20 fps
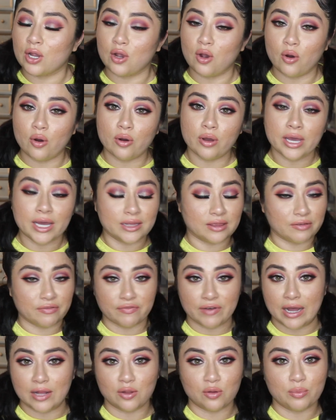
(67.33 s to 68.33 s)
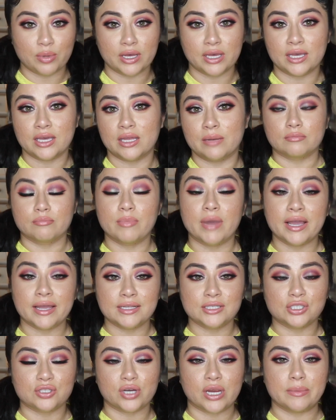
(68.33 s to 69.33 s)
Go hit the follow button. My
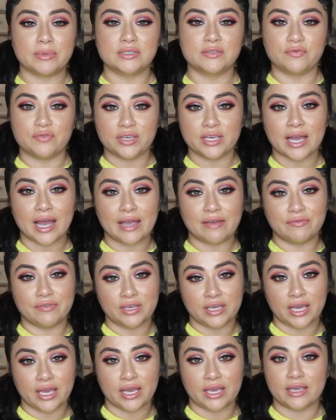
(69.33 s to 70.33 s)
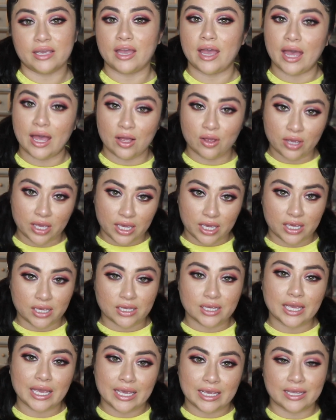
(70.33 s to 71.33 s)
Instagram is VIVALAAMZ,
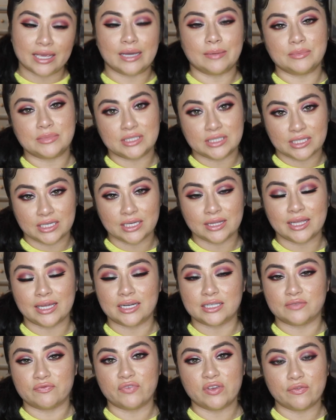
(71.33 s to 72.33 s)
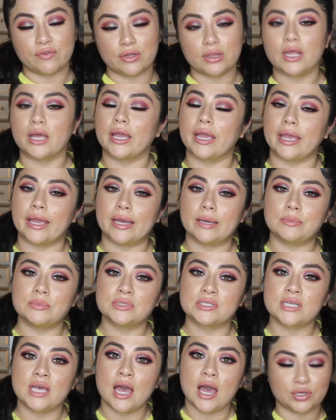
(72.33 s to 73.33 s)
that is Viva La
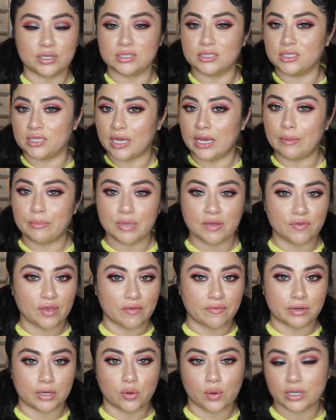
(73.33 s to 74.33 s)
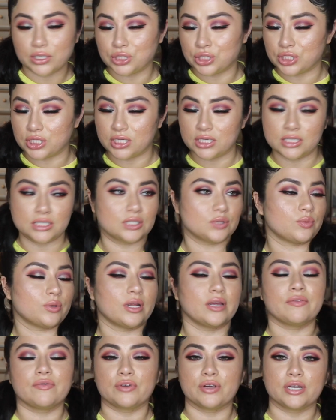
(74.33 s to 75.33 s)
Ams. You can DM me if you have any questions,
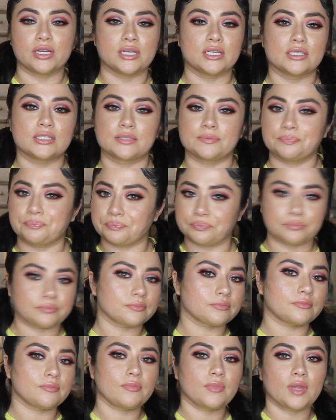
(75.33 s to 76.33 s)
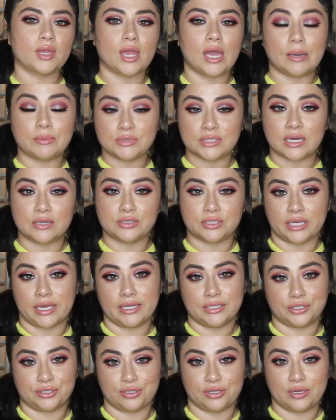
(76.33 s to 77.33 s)
whatever it is, I'm down to
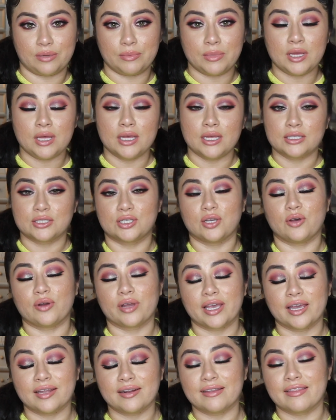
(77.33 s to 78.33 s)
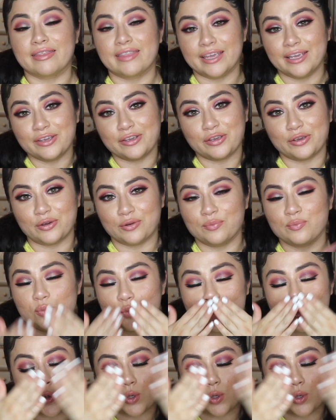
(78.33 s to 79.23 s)
answer them. So again, thank you.